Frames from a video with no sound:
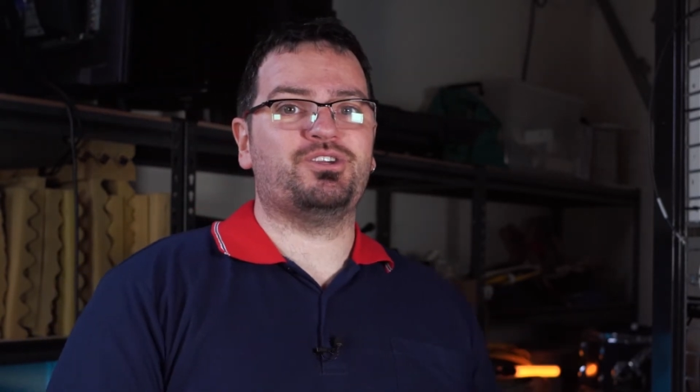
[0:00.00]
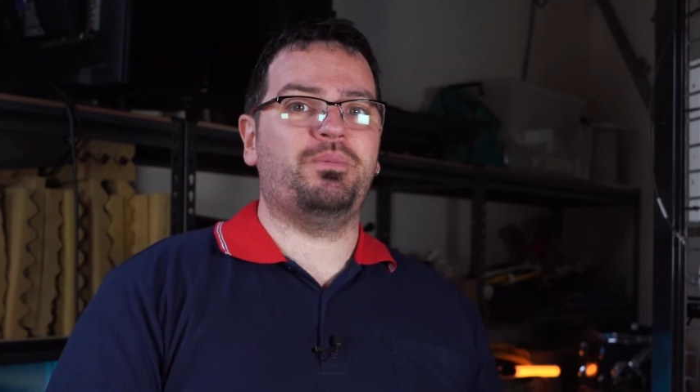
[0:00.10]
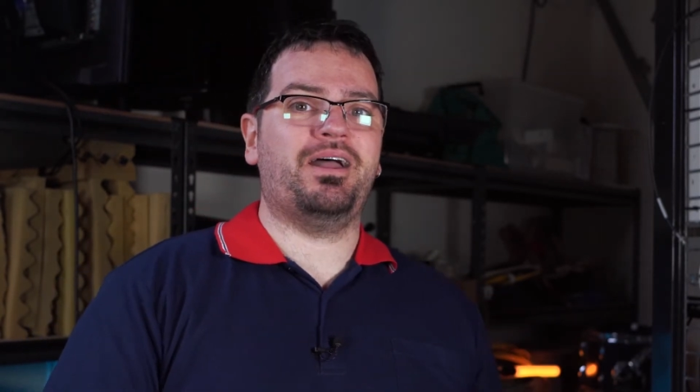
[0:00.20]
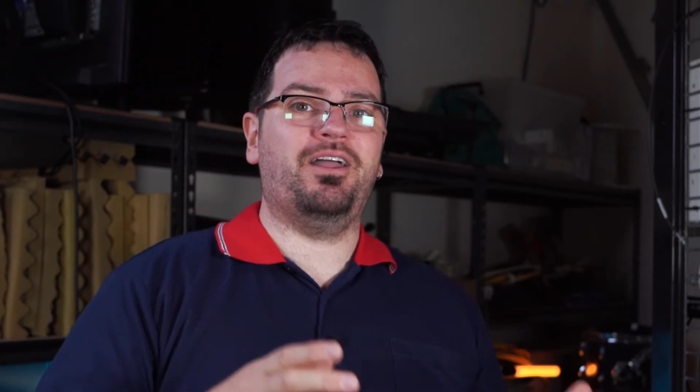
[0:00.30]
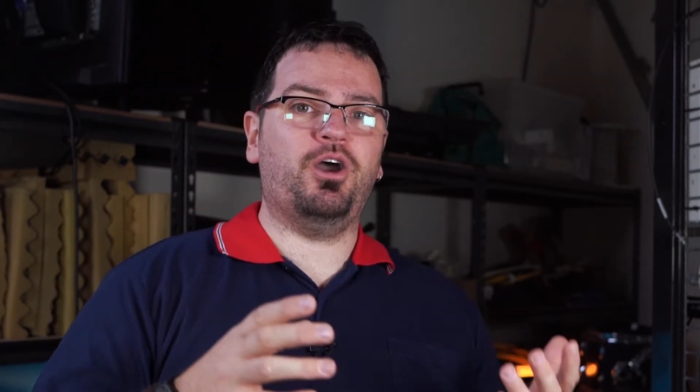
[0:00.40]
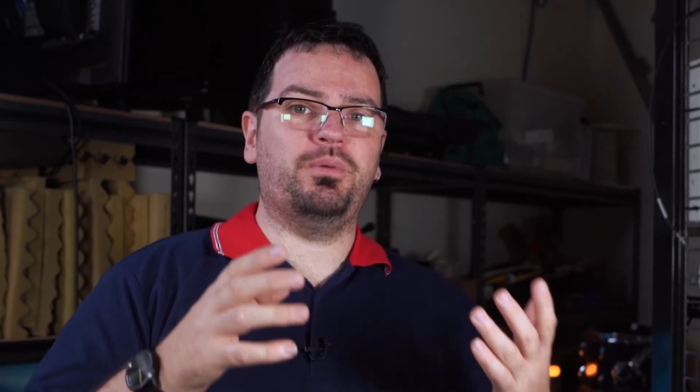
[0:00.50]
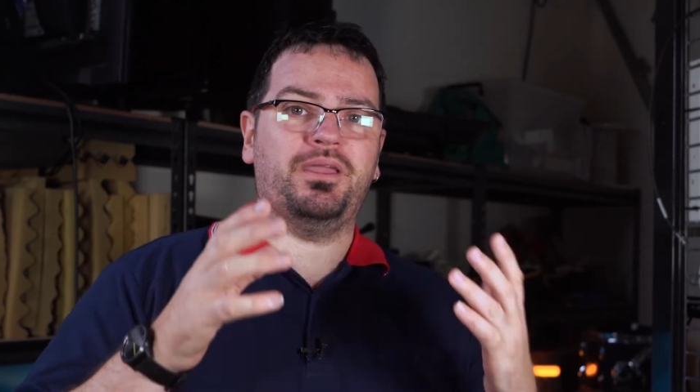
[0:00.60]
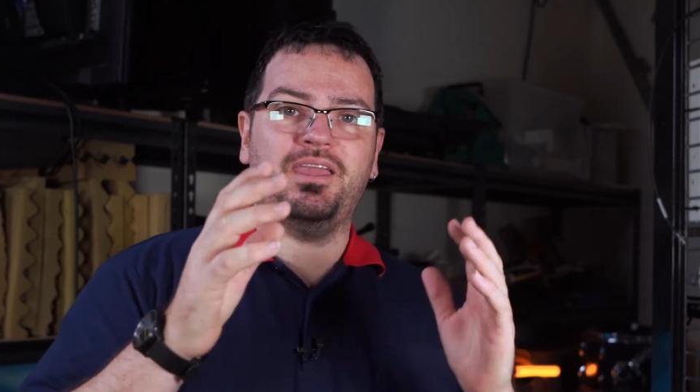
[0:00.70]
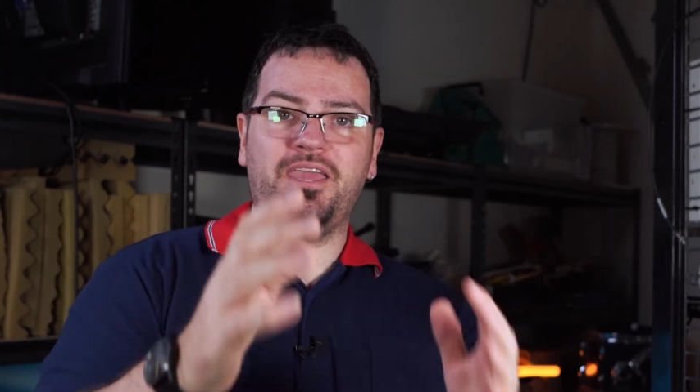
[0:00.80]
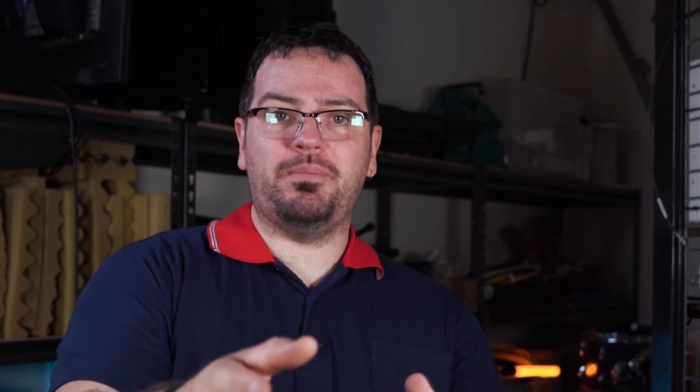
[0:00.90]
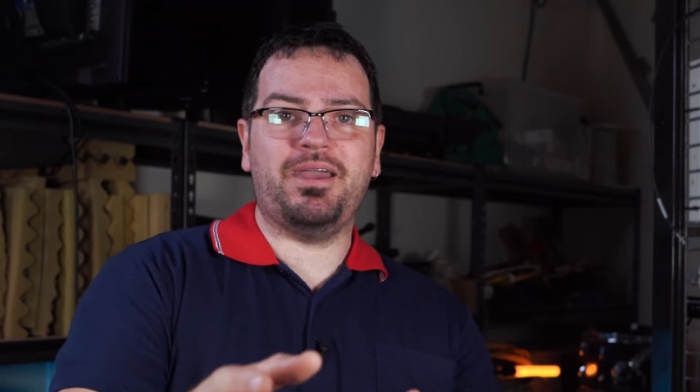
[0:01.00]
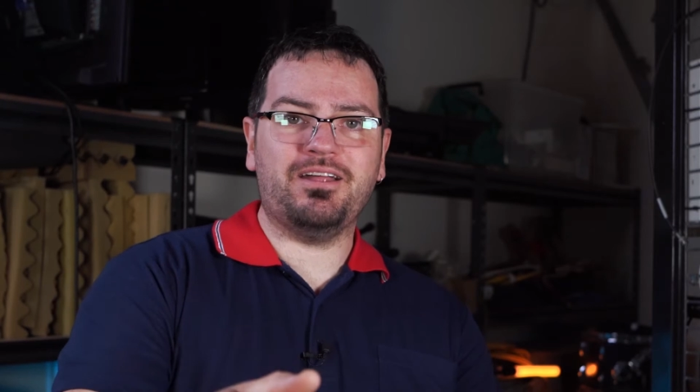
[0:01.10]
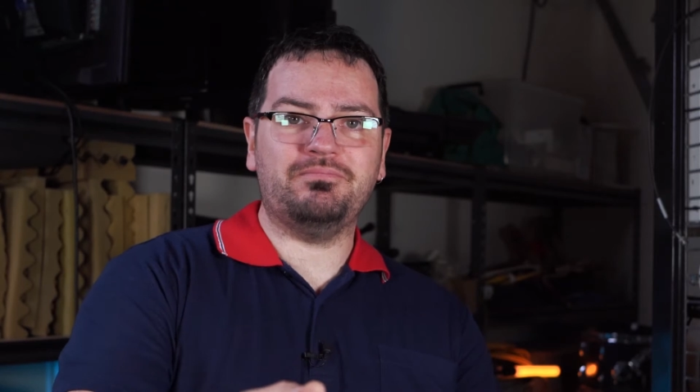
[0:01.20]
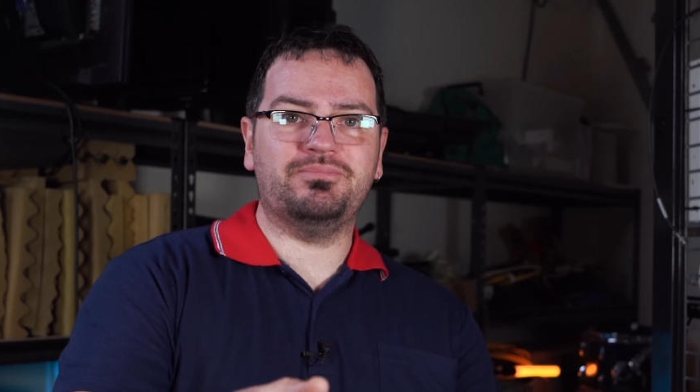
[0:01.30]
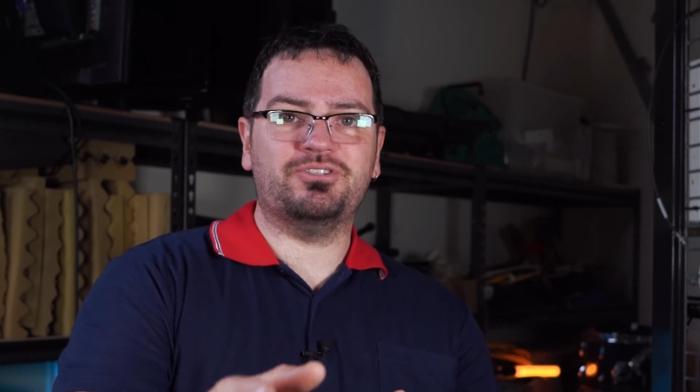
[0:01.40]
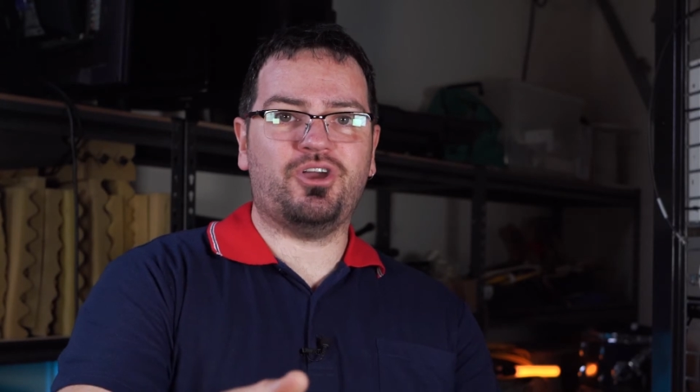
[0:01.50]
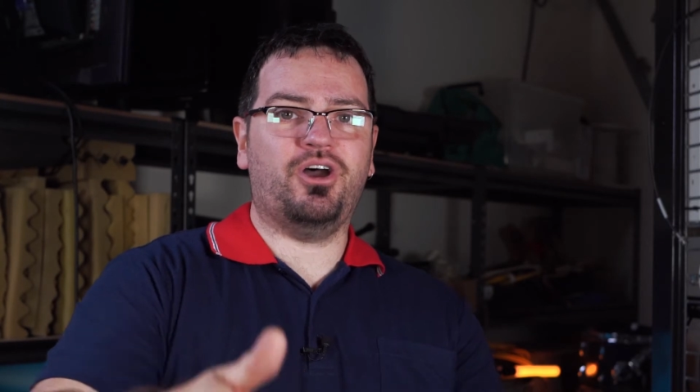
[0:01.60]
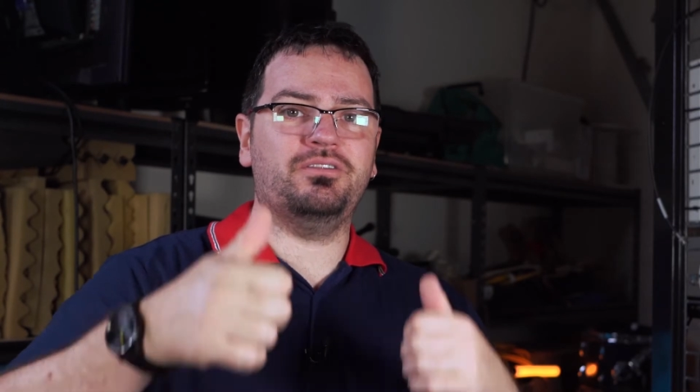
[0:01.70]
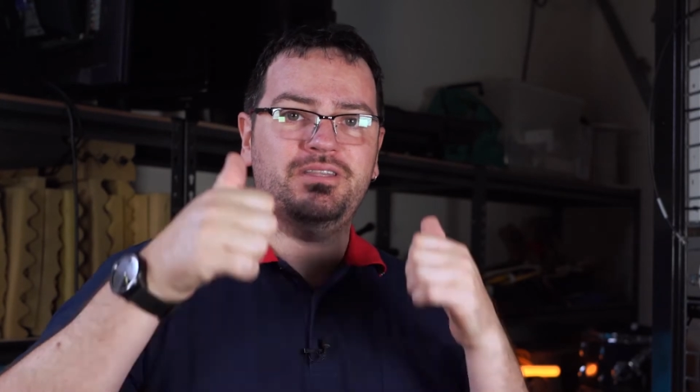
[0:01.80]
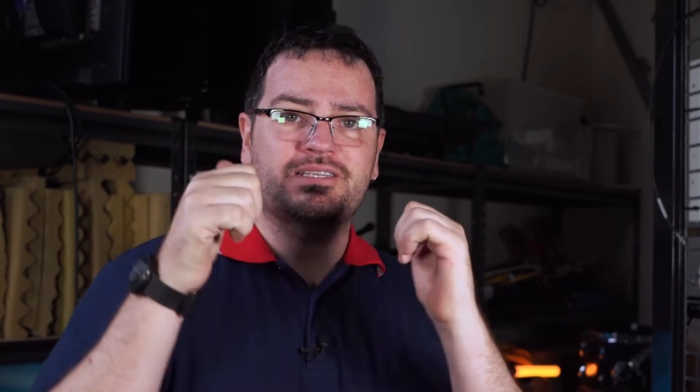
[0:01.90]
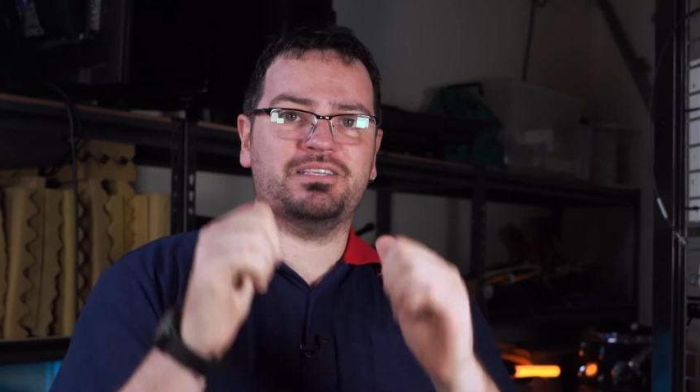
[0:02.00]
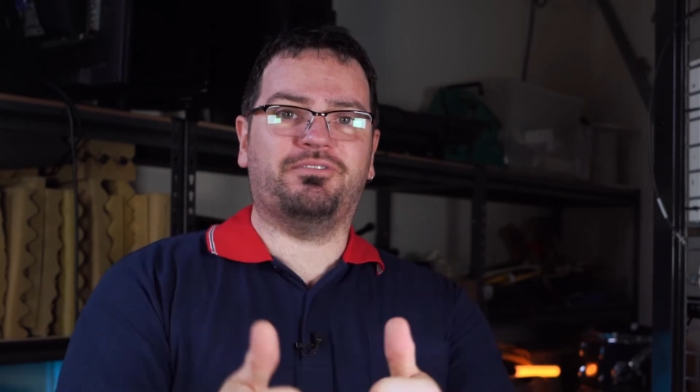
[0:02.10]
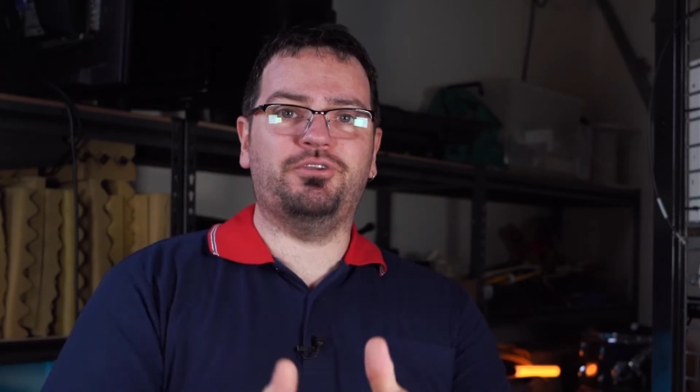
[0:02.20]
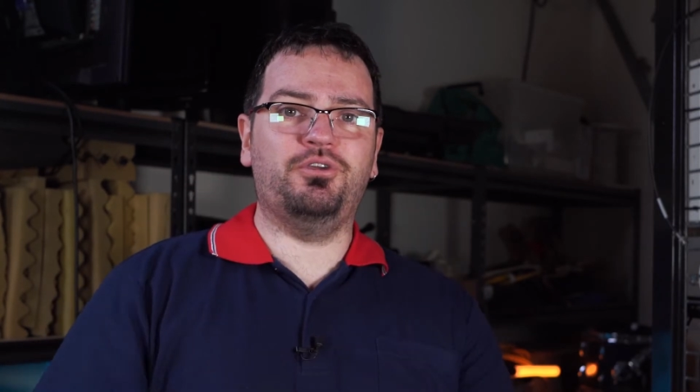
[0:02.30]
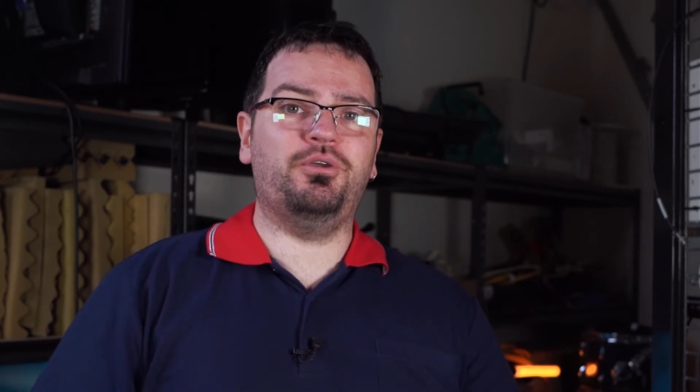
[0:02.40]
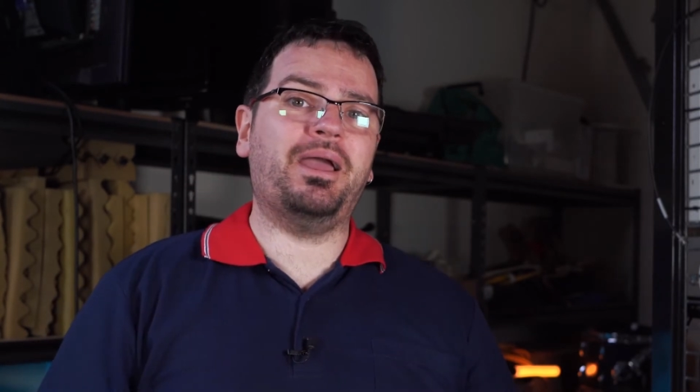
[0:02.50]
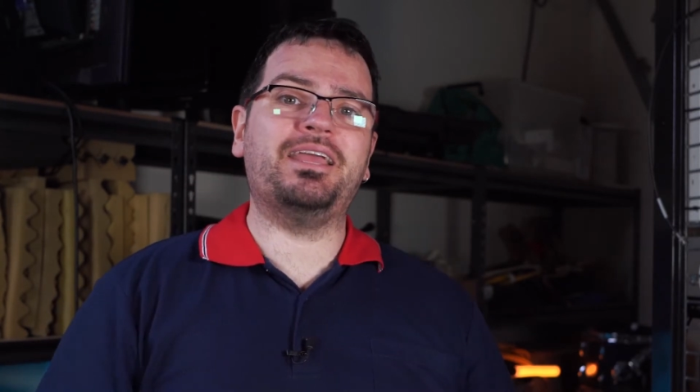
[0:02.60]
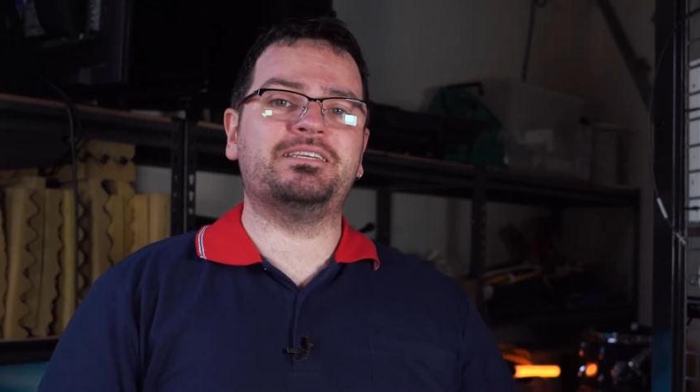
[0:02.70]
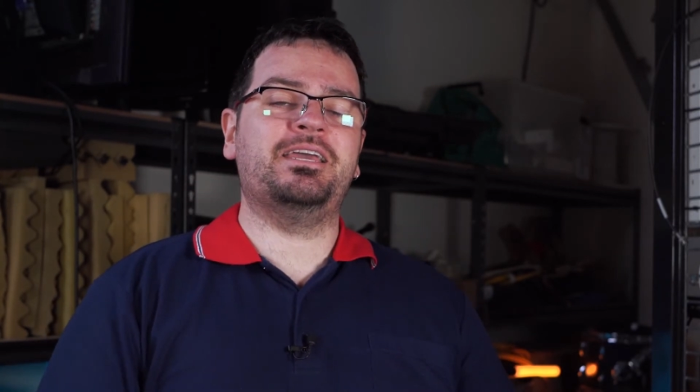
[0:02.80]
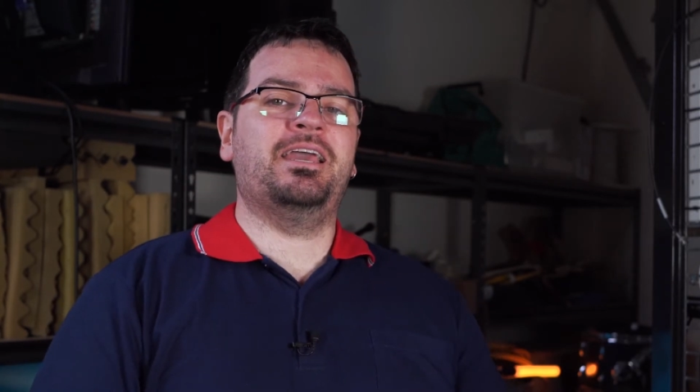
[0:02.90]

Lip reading: about helping him out. John, this is for you, mate.